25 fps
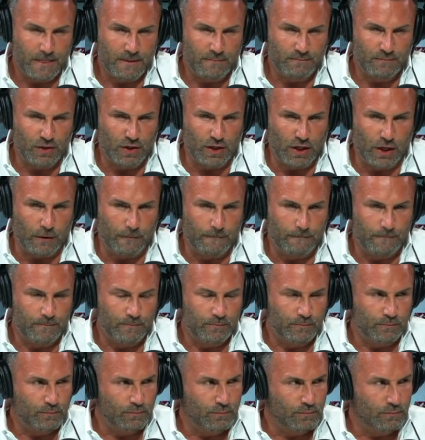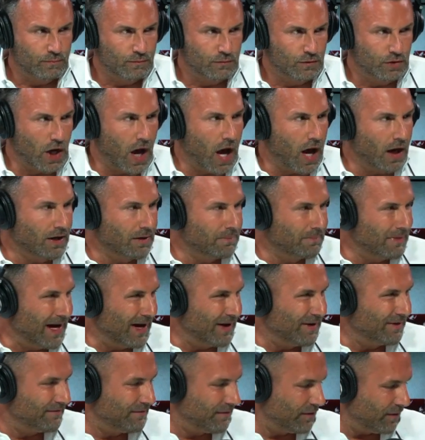you know, talk
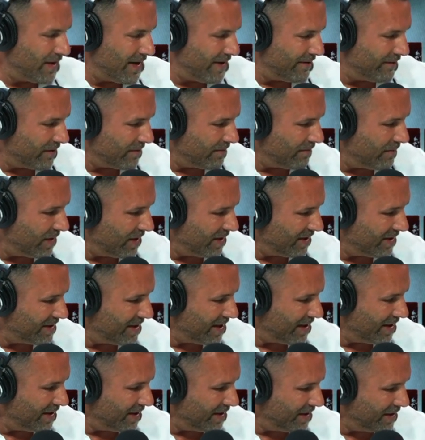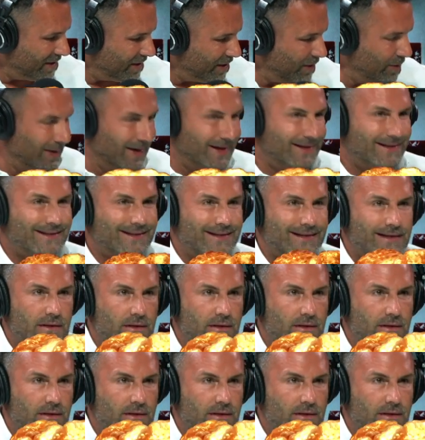about it forever, but until you do it,